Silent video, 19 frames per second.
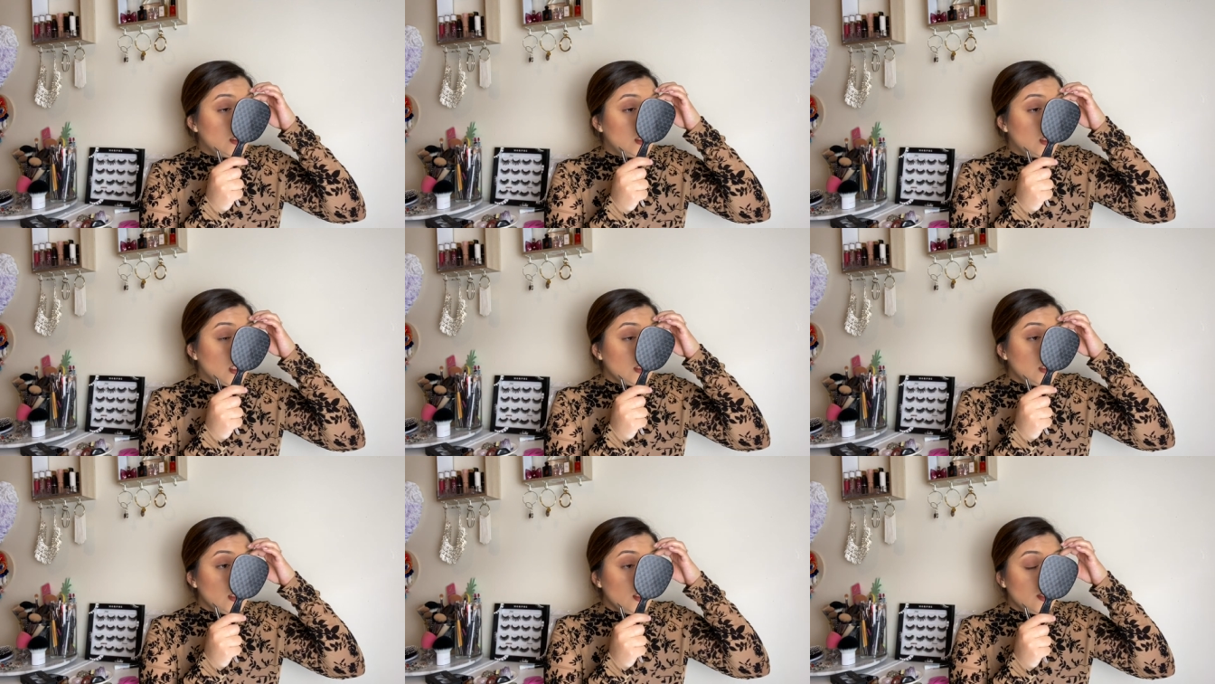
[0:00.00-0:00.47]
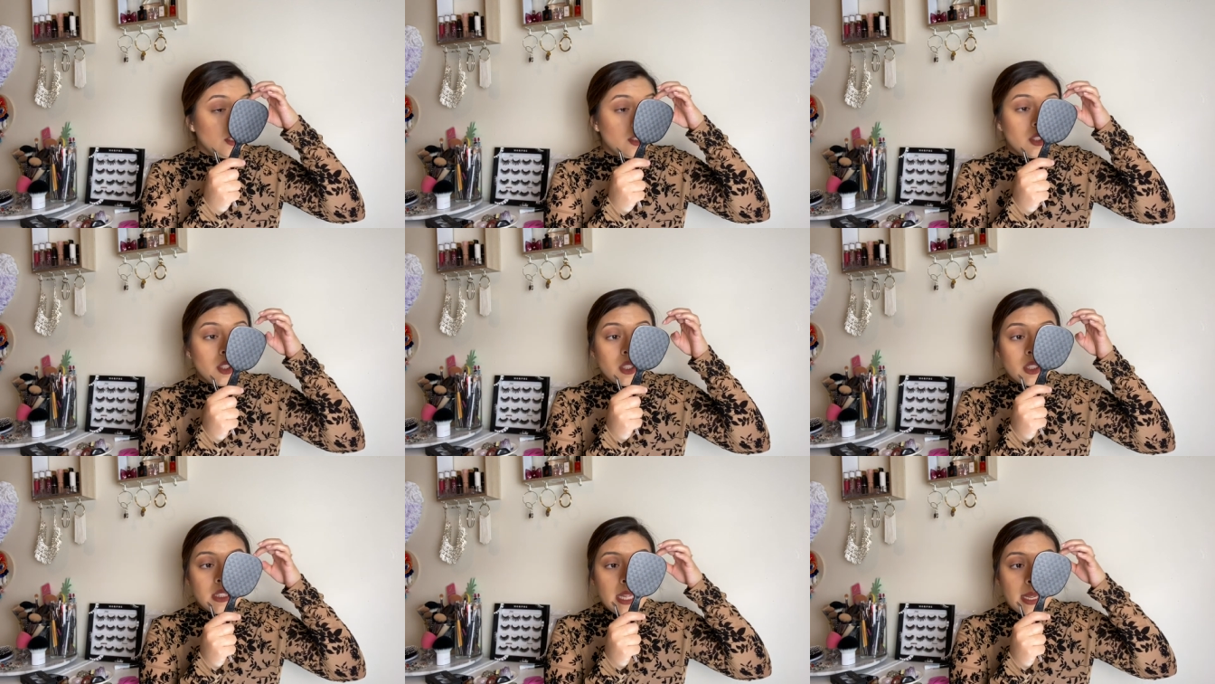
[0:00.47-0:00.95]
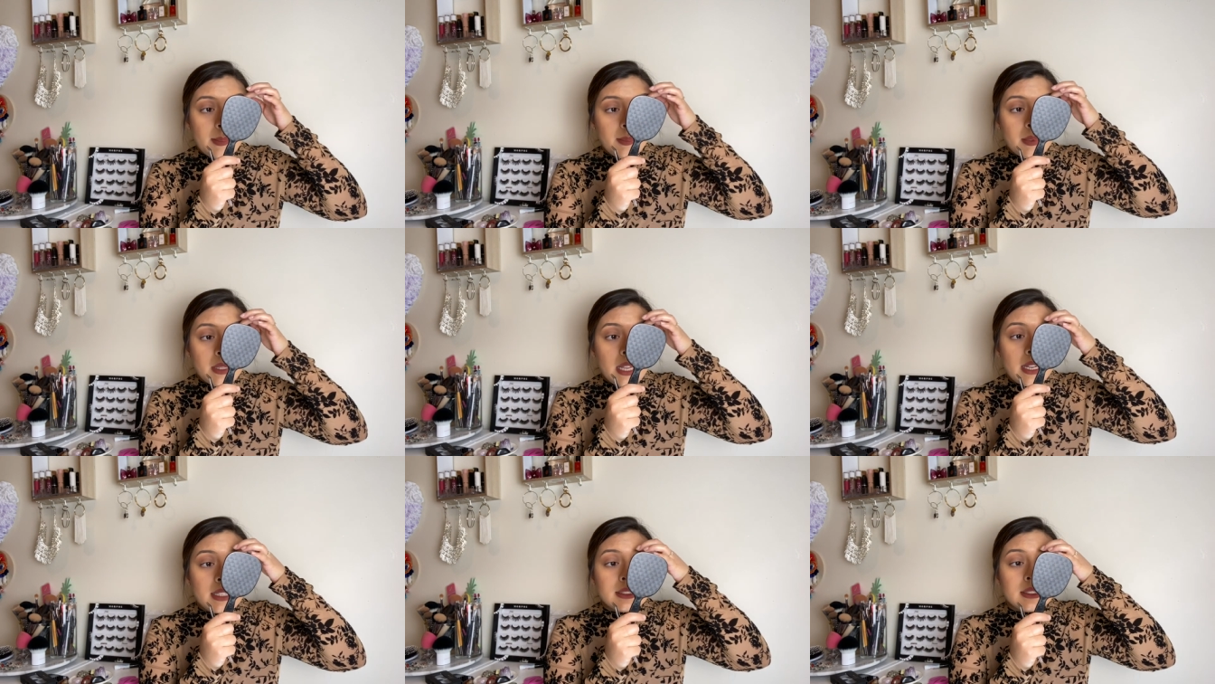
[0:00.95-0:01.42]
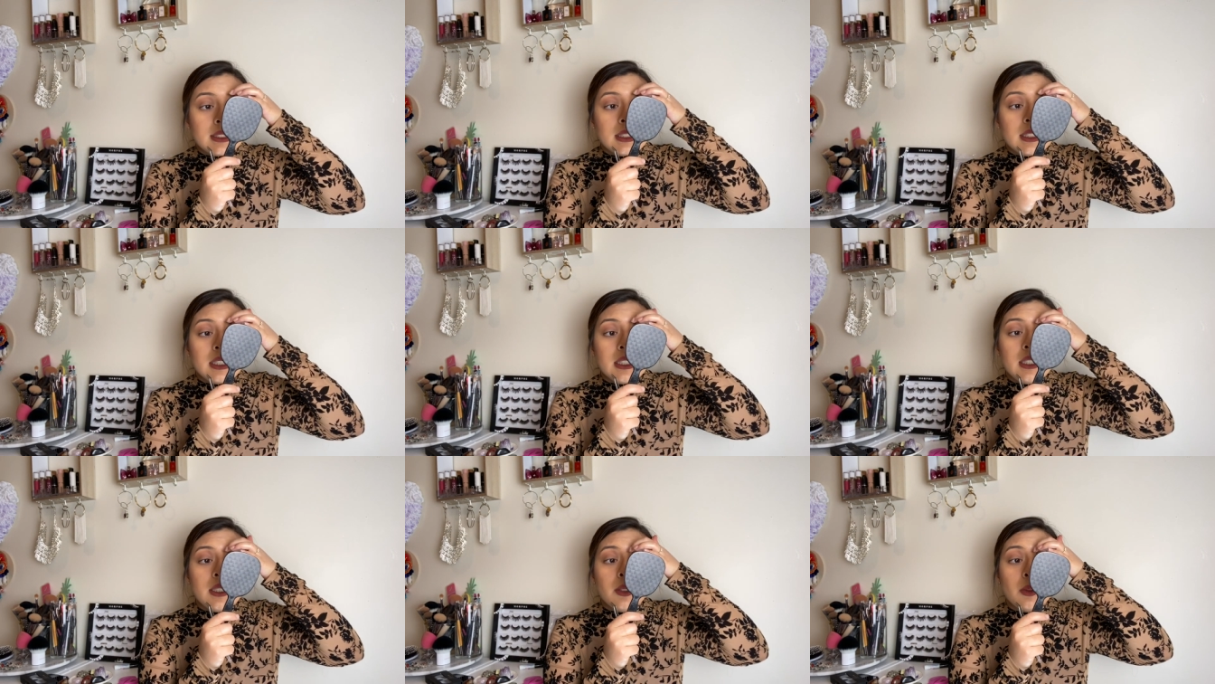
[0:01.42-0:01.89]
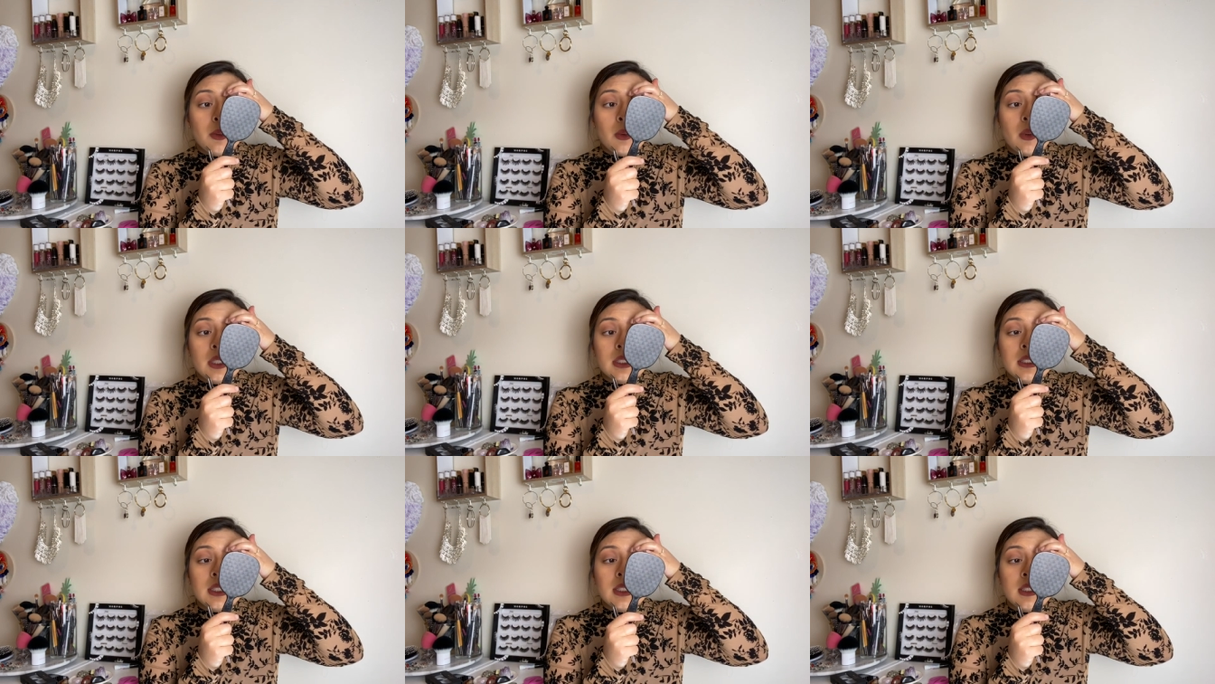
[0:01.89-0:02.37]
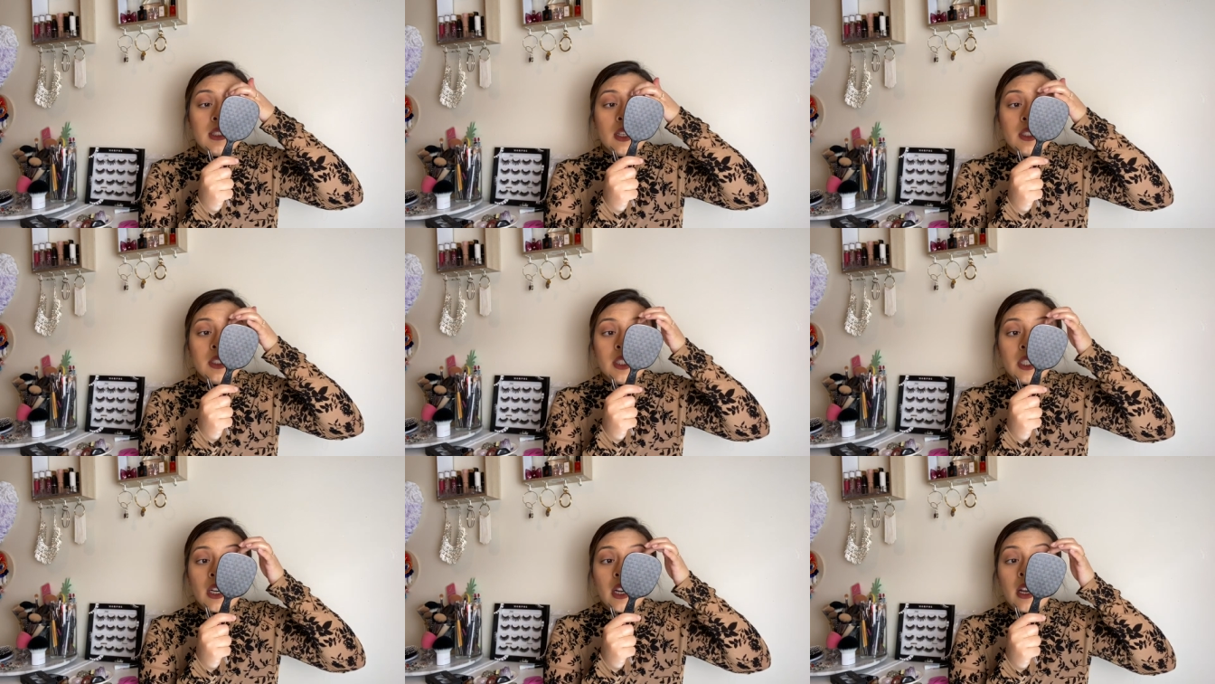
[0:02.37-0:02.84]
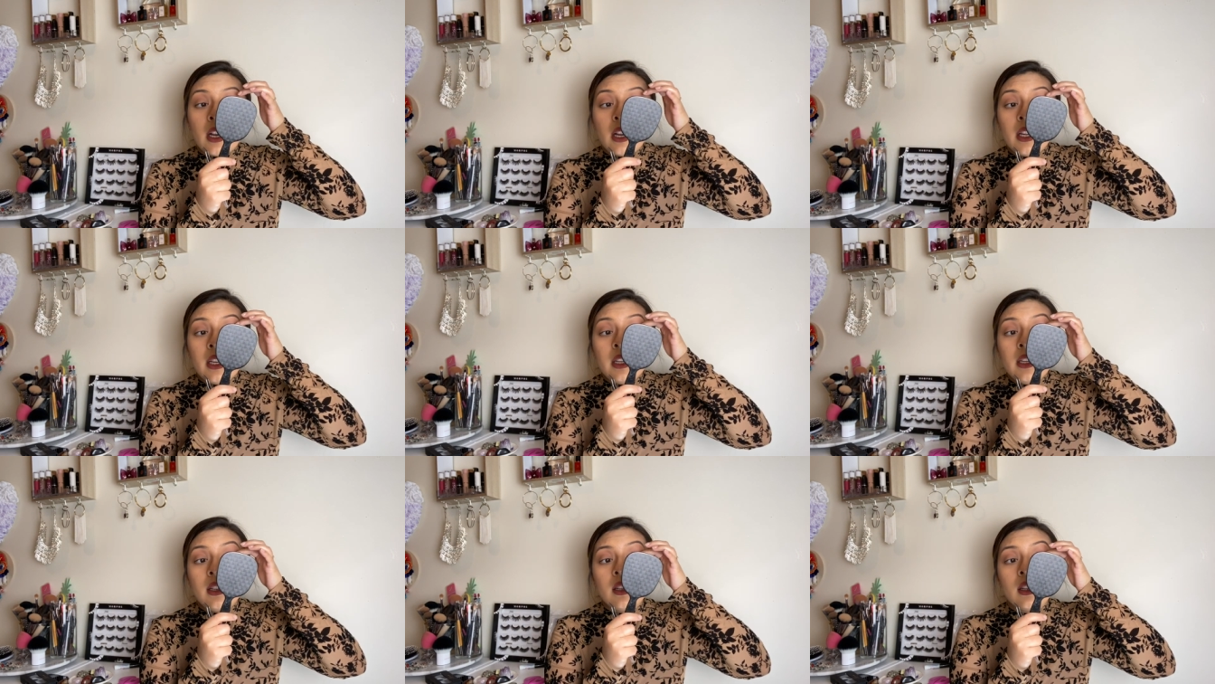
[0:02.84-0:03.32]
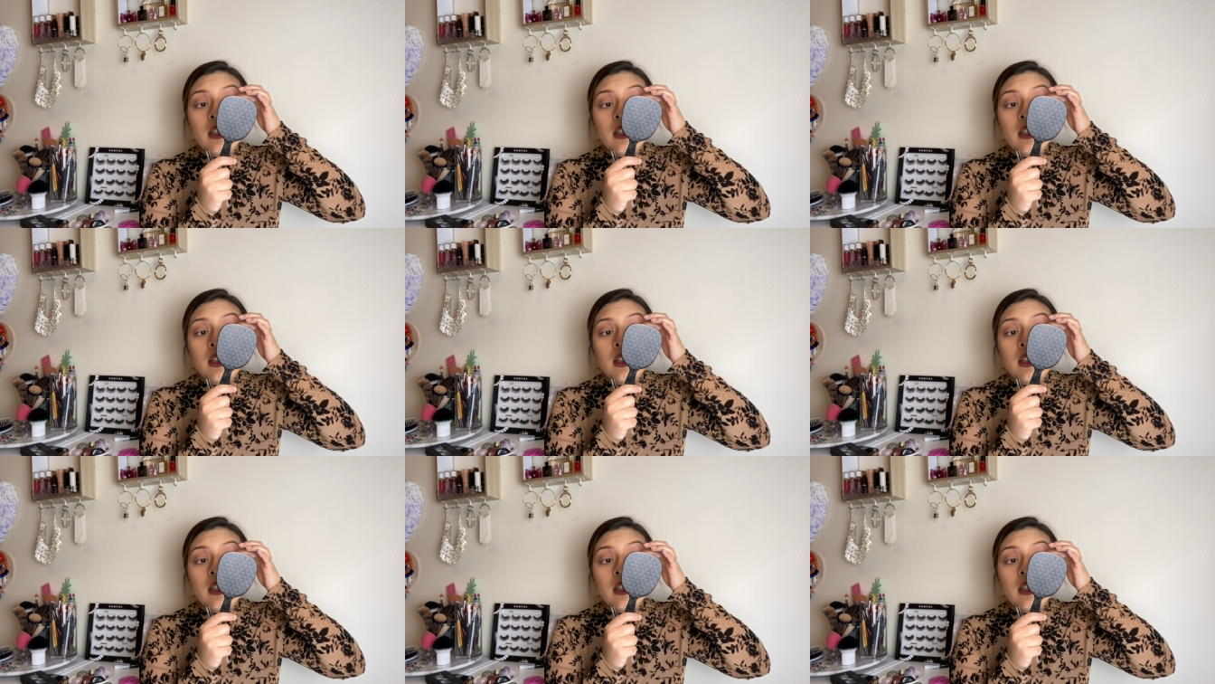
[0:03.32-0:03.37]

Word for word: doesn't look that plasticky once it's on your eye,